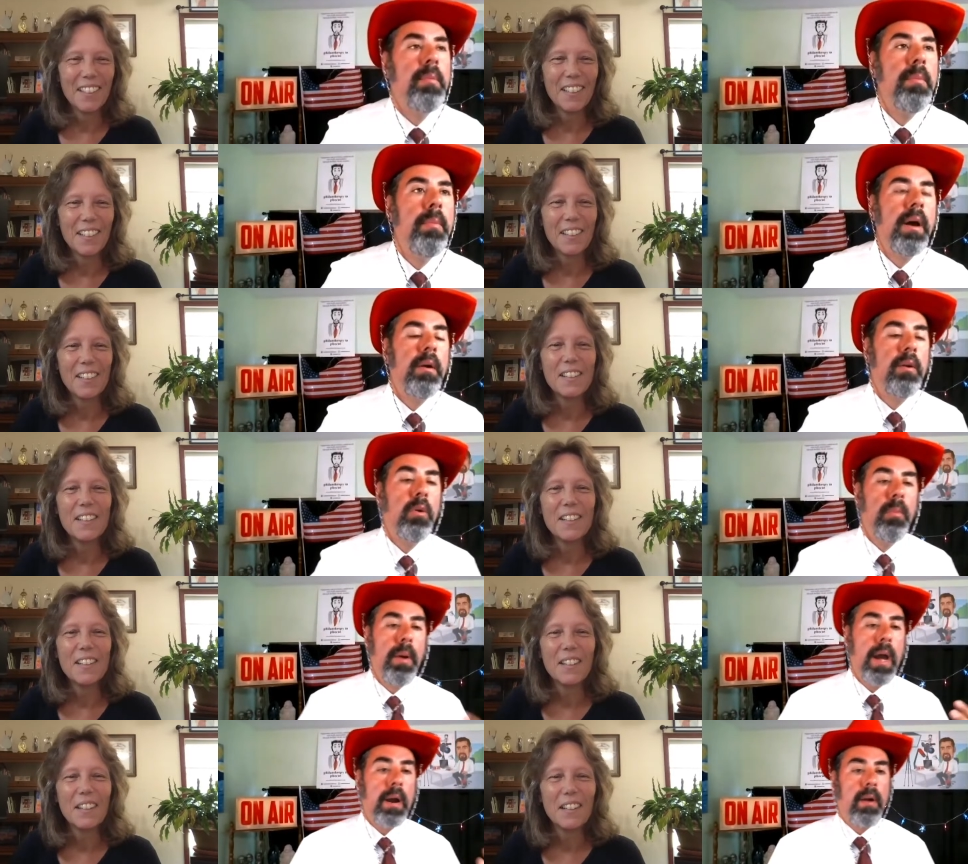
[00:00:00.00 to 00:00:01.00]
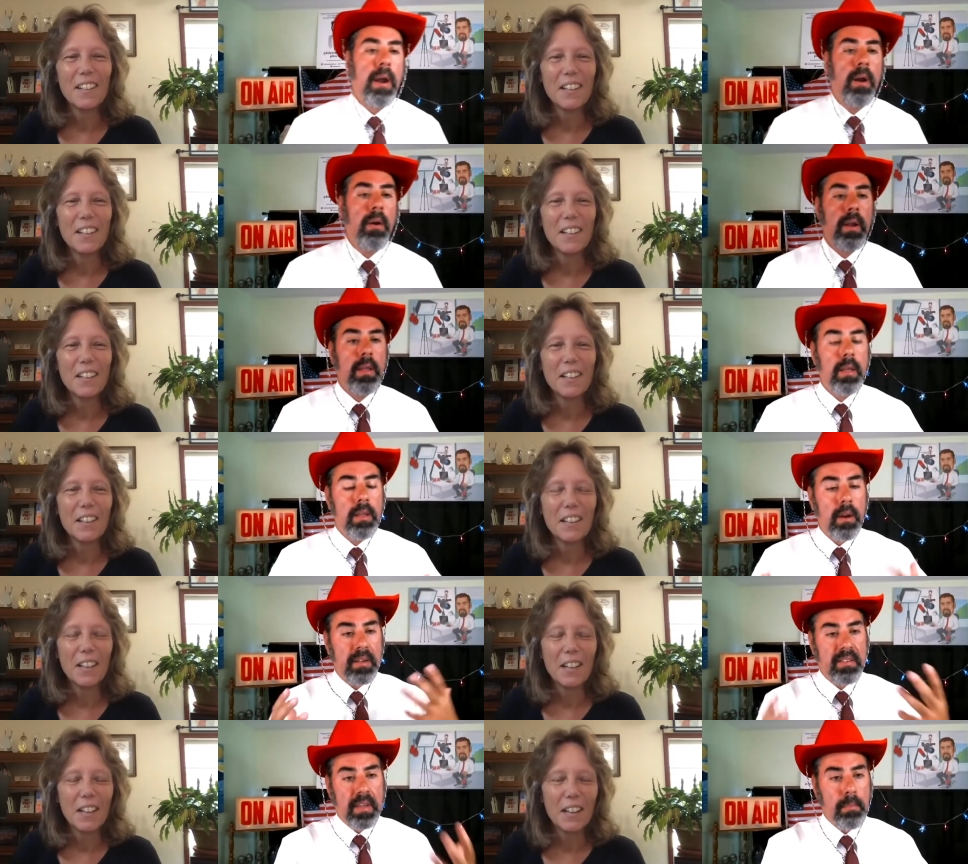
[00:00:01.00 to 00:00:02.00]
Speaker 1: me about your background. You know,
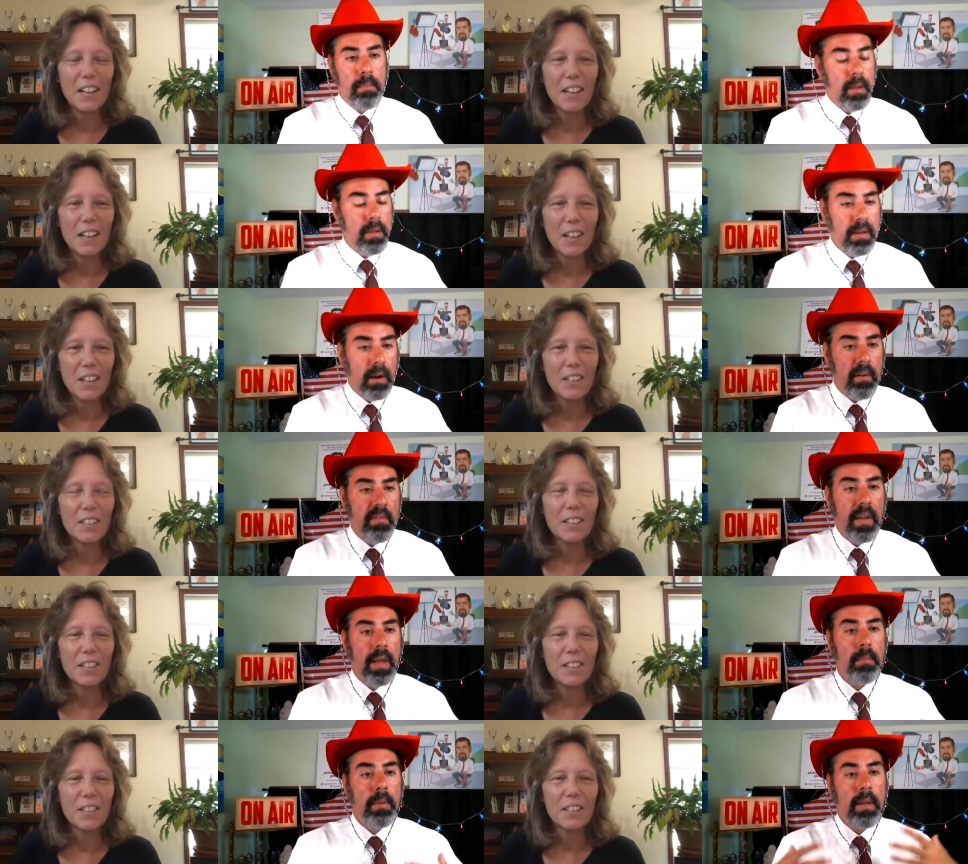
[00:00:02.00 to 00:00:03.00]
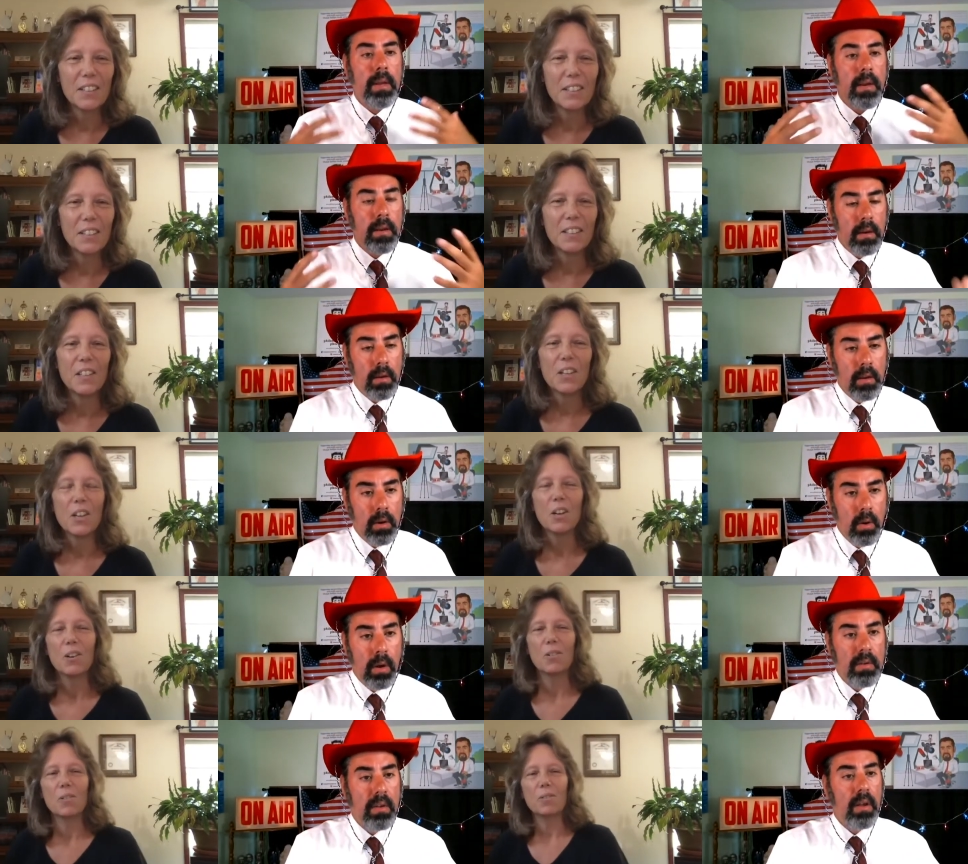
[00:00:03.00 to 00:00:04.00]
I say military family. You,
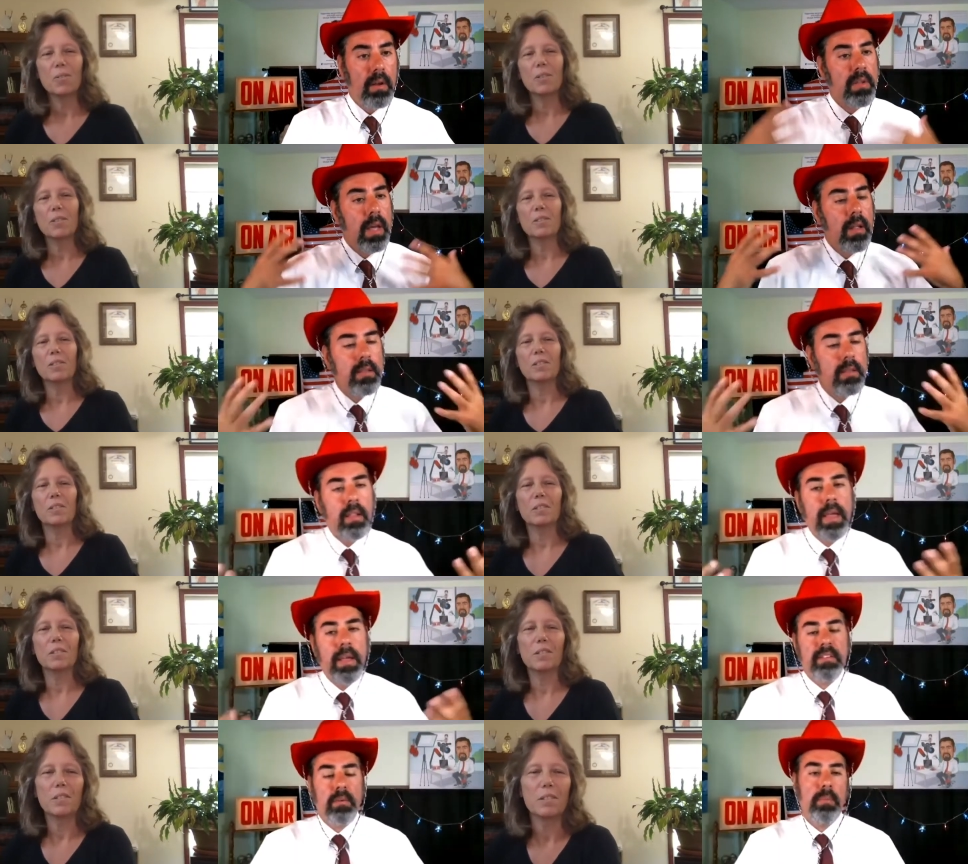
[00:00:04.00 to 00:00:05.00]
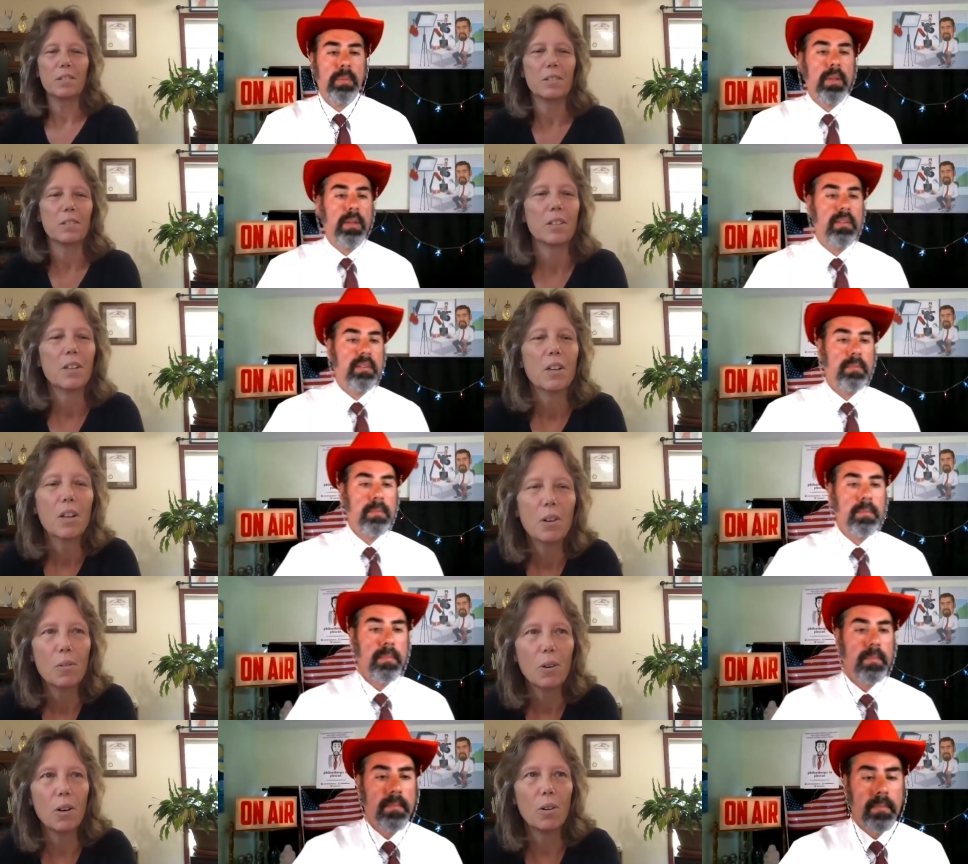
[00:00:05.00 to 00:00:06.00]
know, well, tell, tell, that story, please.
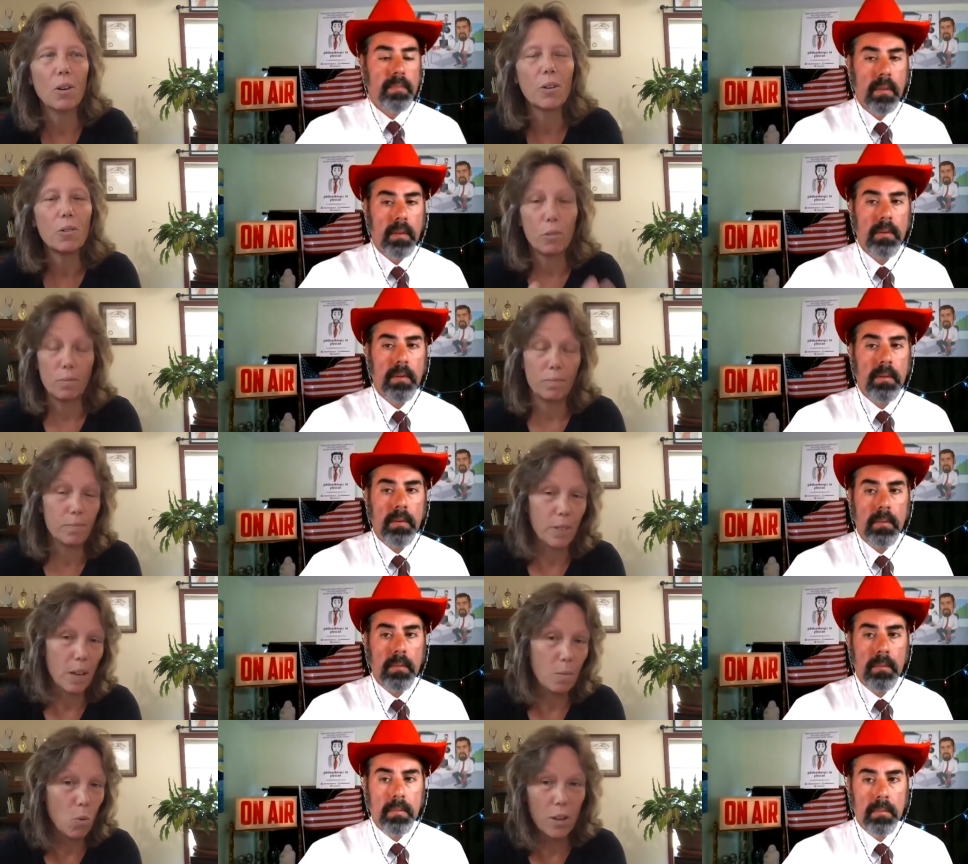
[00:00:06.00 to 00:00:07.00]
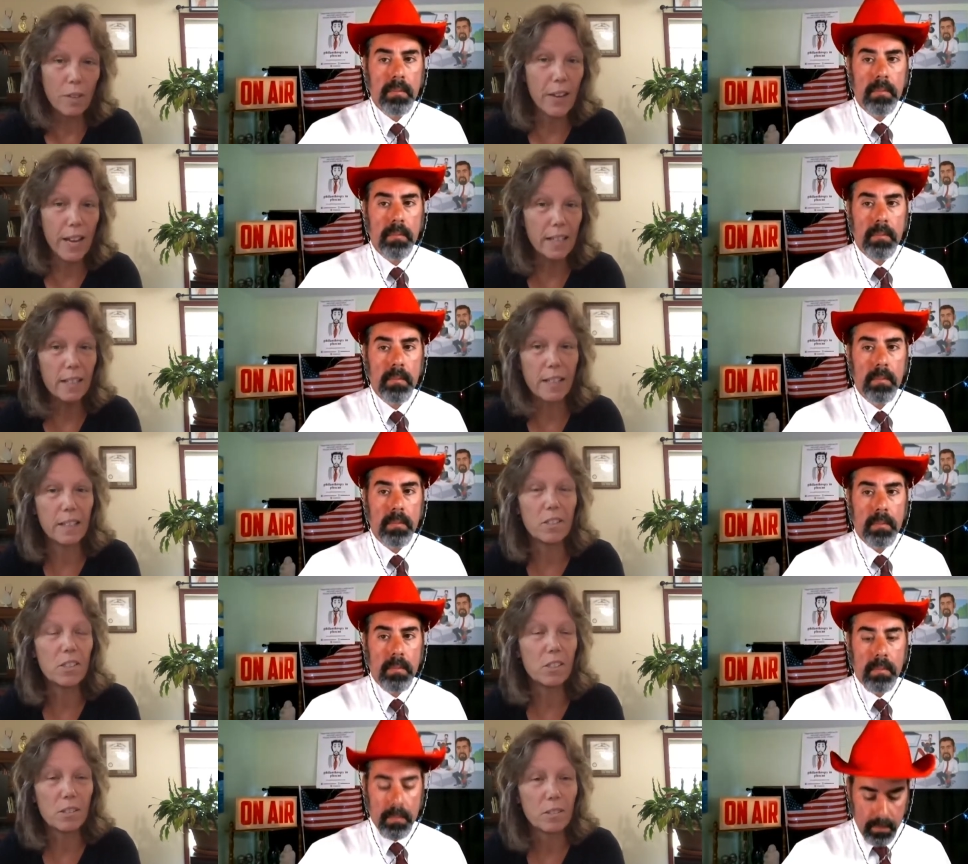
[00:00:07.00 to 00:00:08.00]
Speaker 2: Well, I'm one of eight
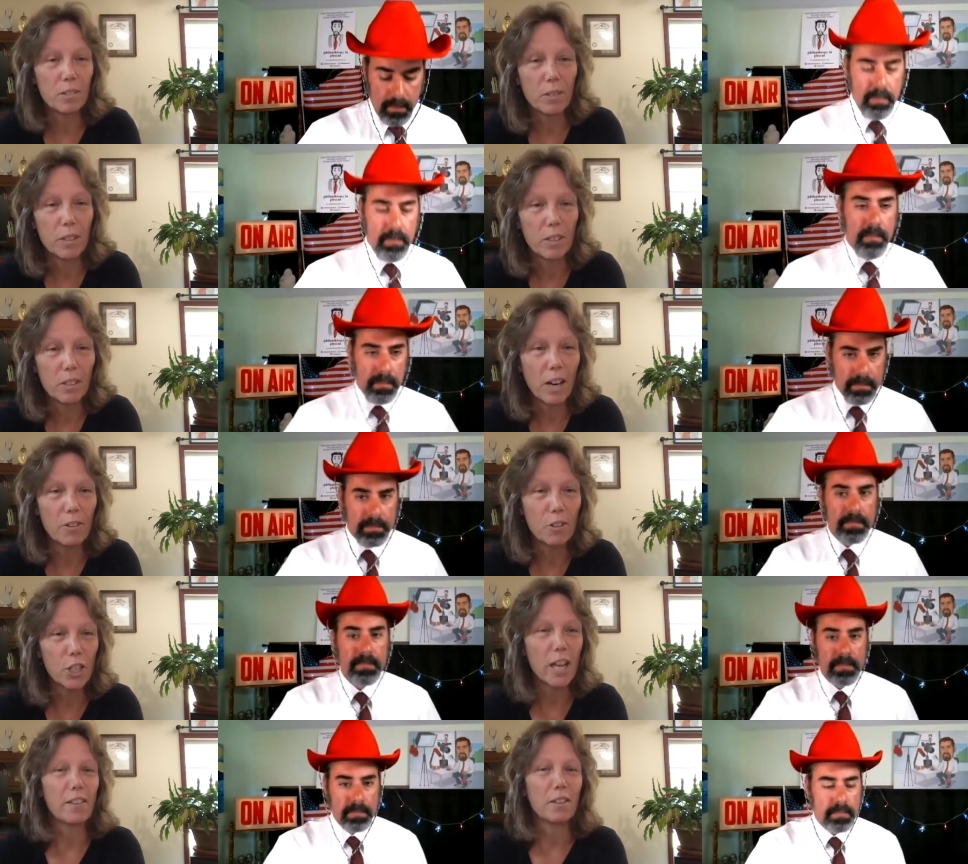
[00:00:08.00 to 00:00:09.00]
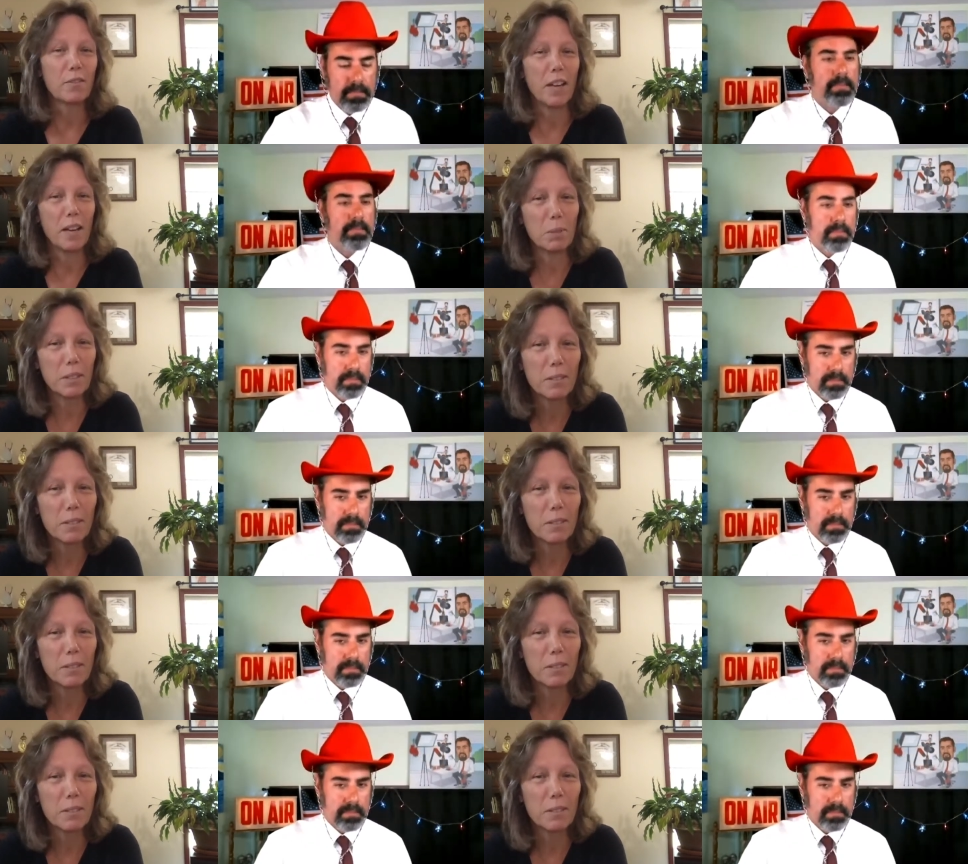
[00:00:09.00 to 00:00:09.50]
kids. We had a good Irish Catholic family.